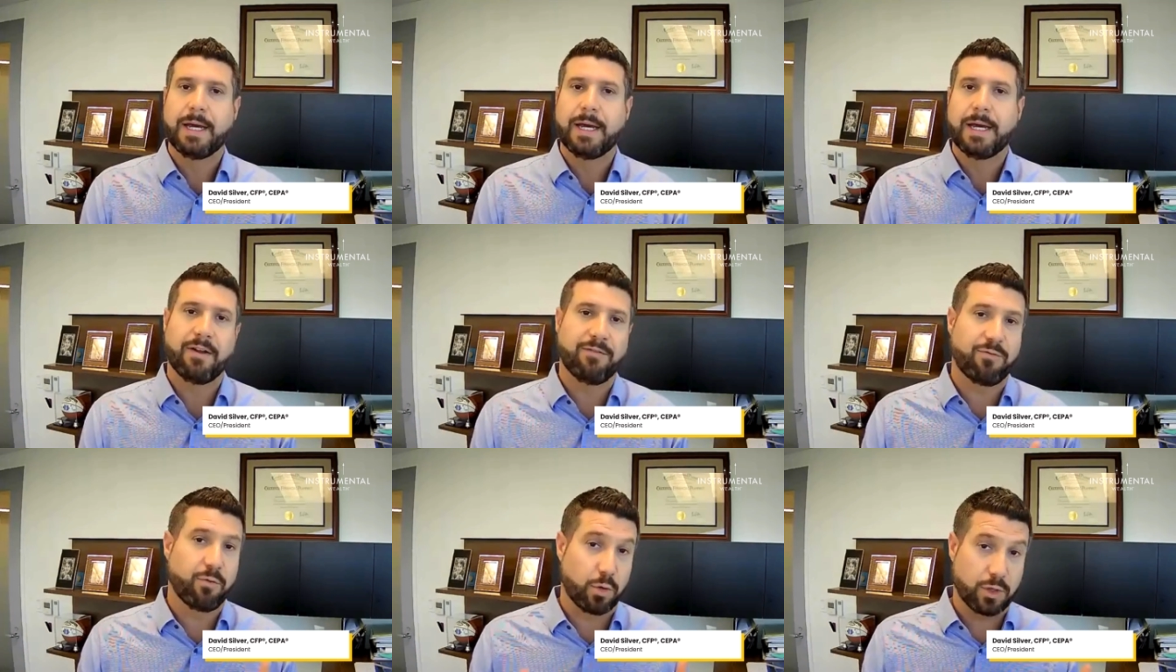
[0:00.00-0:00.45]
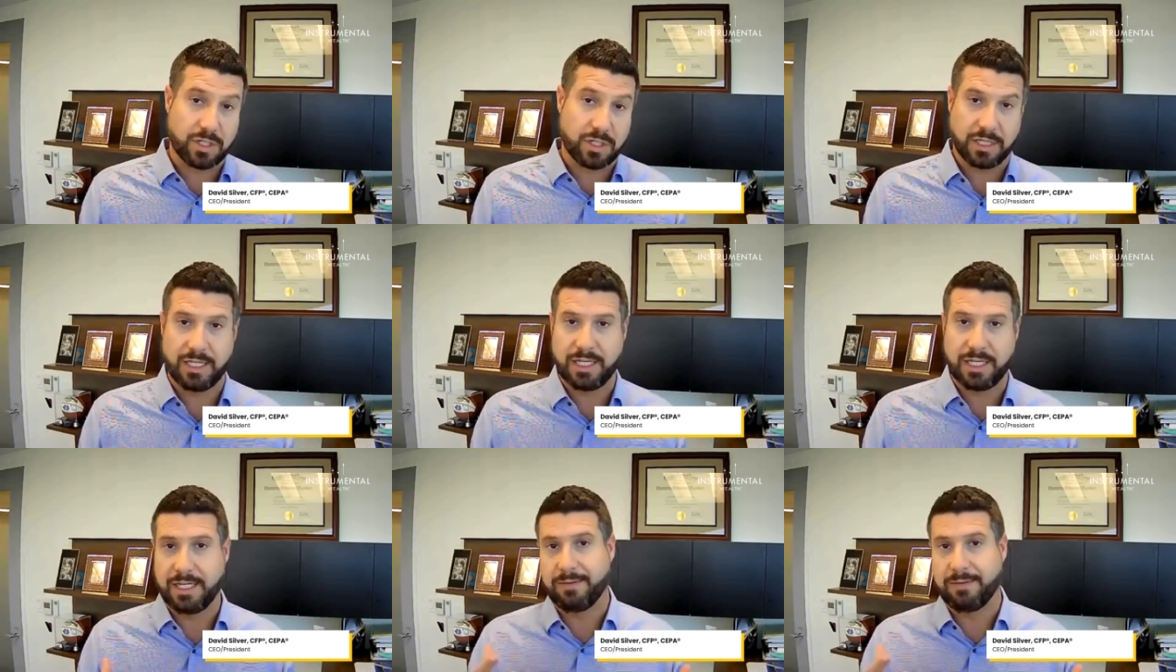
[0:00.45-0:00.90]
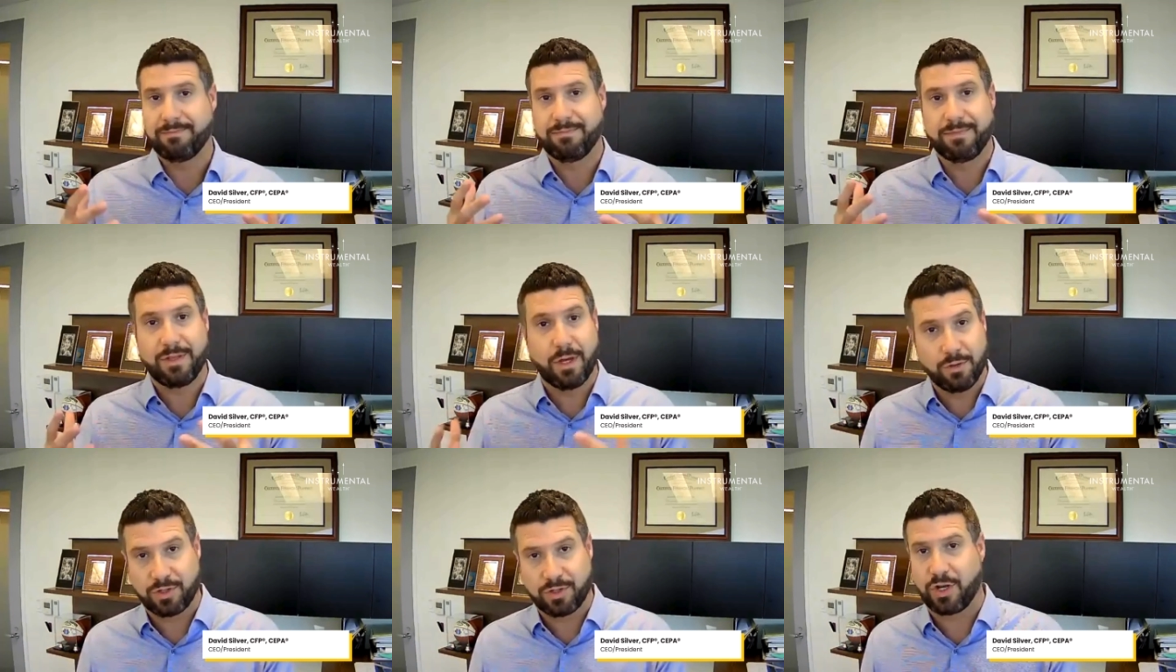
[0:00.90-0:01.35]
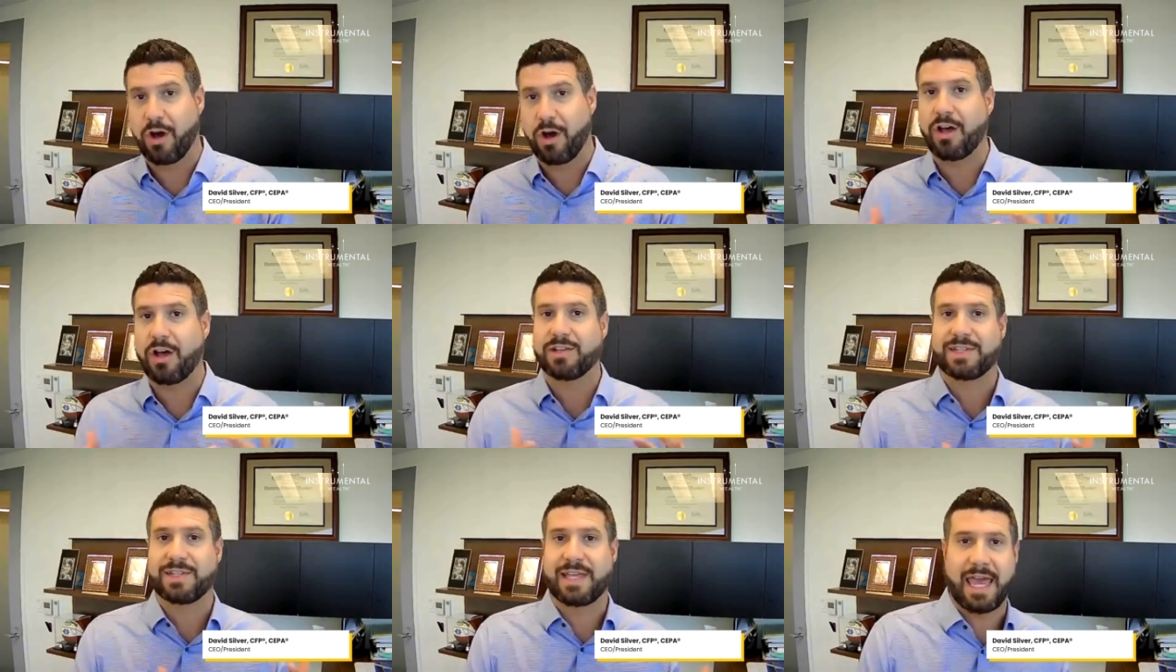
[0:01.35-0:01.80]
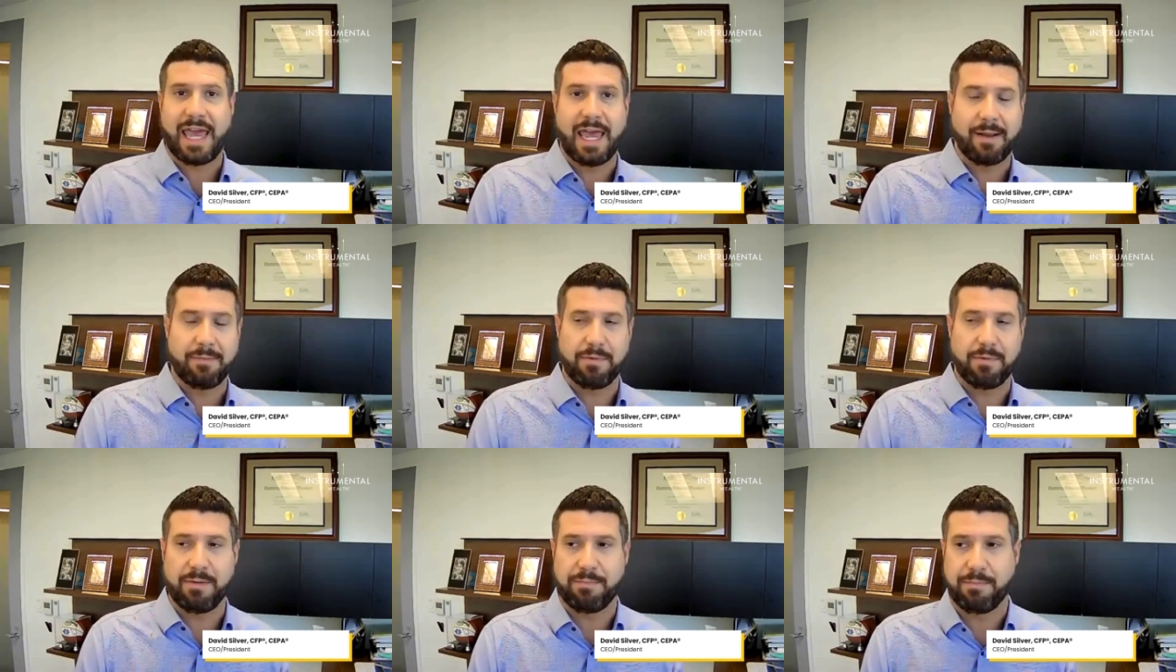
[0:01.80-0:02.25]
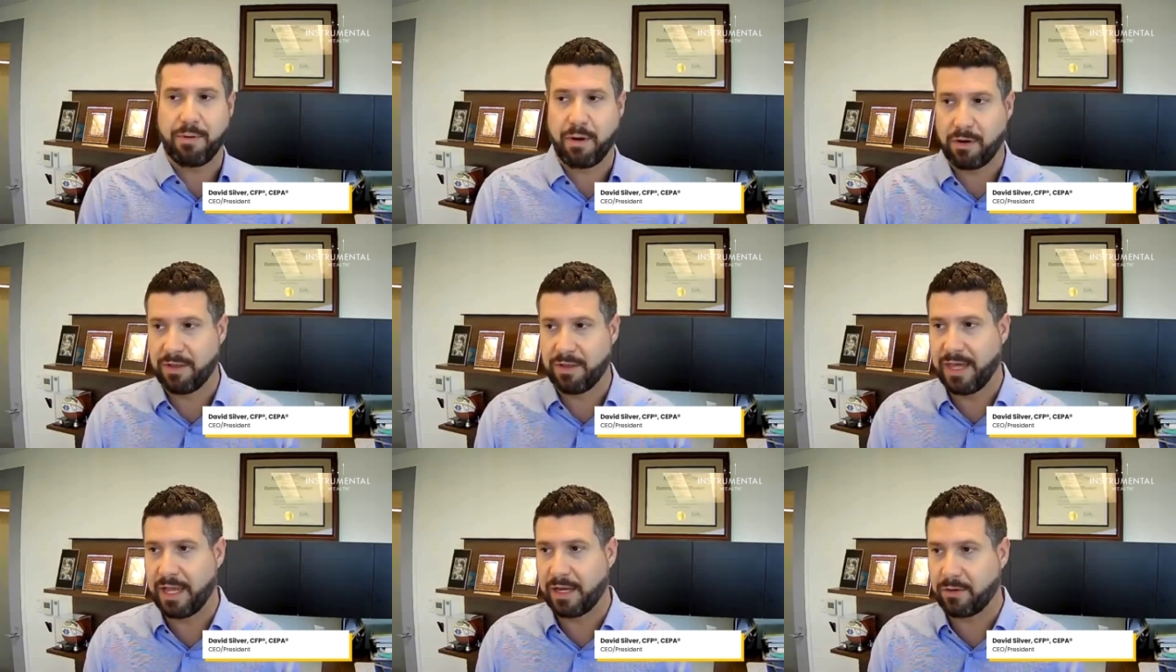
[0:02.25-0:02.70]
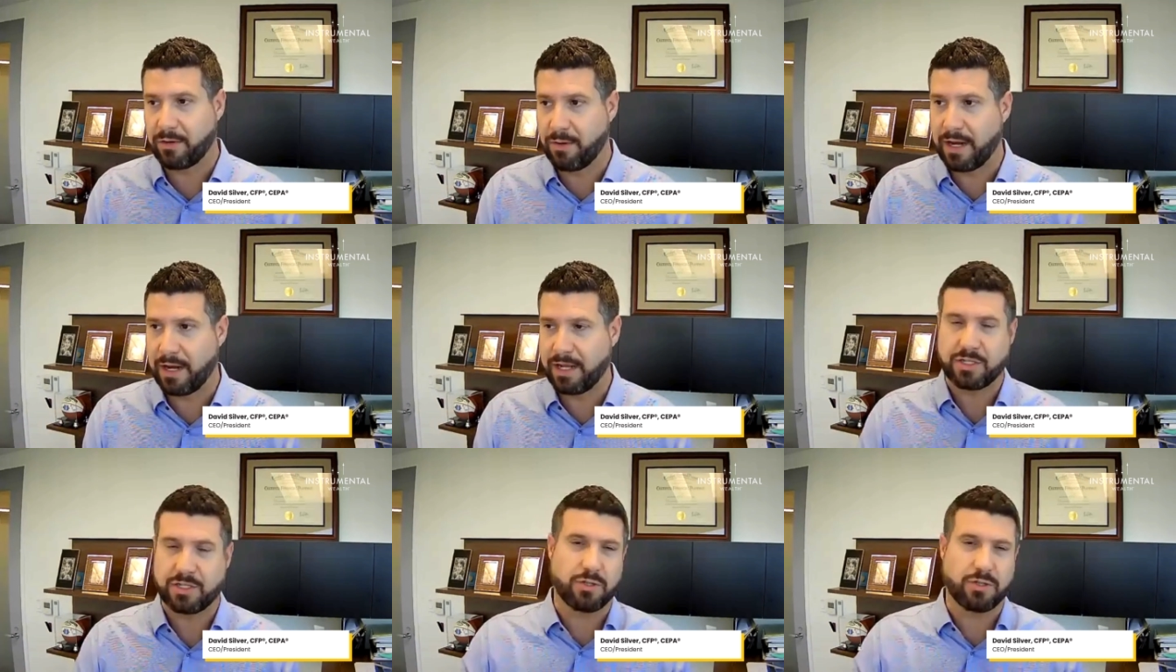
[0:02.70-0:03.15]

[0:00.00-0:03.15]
Unfortunately, those costs can't be part of that credit.